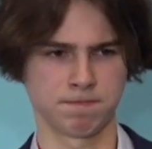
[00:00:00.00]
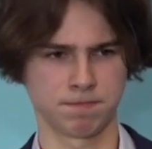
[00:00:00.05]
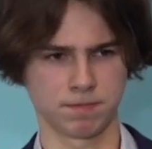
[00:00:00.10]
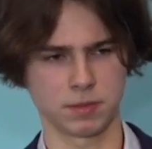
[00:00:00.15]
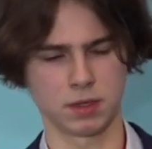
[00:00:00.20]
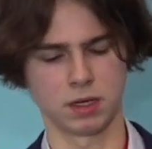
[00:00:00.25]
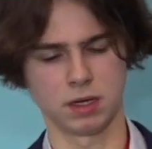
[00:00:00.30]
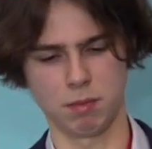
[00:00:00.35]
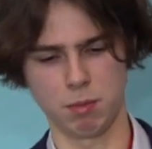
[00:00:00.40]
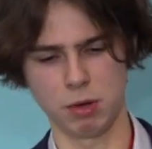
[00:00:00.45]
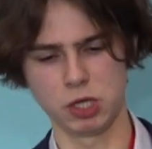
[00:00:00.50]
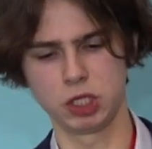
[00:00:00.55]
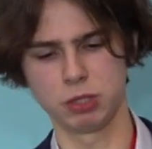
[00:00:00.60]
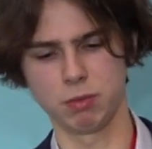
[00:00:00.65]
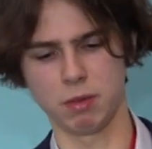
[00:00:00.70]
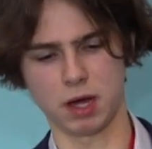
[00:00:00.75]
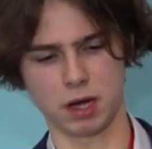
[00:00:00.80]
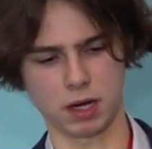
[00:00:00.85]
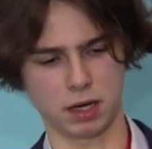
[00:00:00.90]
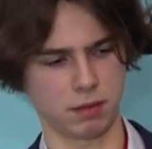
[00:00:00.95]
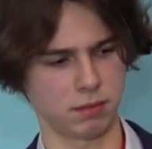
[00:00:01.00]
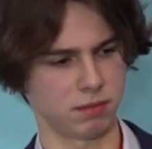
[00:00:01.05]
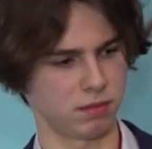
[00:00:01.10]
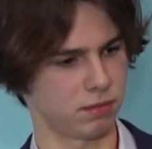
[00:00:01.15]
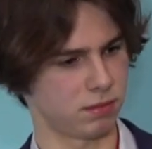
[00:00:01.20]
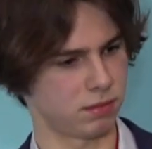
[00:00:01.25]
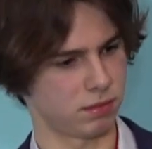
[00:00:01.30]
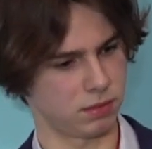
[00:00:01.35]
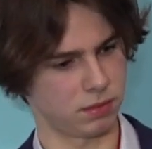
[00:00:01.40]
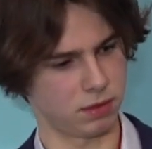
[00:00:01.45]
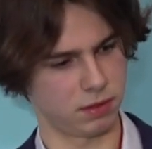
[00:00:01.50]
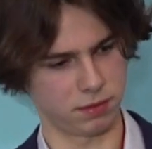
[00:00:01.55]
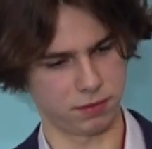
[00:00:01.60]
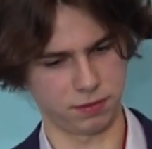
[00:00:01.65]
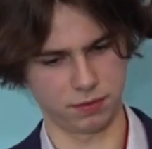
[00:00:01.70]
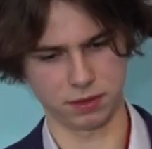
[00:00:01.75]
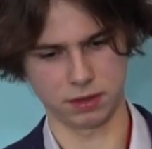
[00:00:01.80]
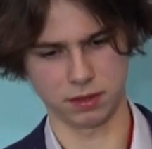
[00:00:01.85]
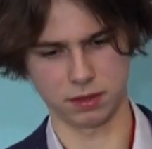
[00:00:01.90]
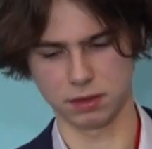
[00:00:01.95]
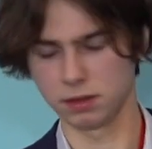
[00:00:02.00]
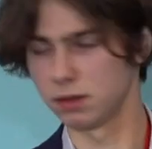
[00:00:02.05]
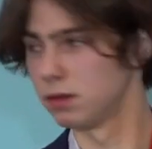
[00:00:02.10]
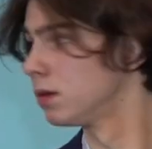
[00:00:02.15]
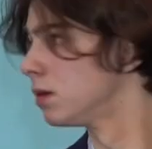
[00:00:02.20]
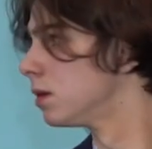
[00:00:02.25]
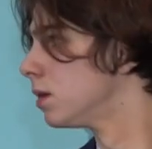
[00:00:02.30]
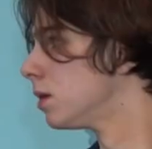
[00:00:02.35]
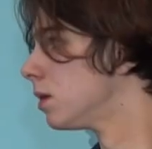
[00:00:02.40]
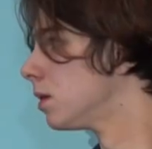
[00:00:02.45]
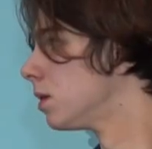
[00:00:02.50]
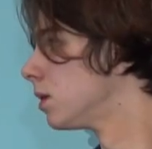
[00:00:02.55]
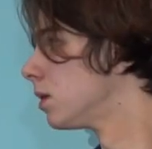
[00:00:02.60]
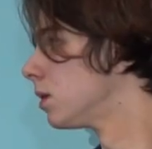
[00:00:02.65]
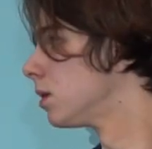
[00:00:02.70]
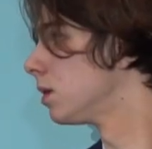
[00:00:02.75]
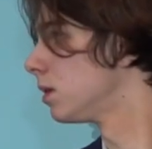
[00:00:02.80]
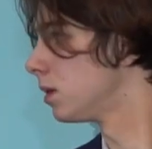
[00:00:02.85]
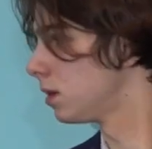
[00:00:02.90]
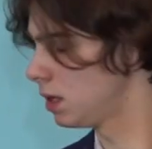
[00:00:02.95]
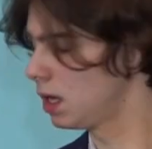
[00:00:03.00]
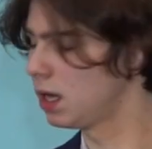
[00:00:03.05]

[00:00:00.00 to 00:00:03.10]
so-called Sonar Cube. This is a benchmark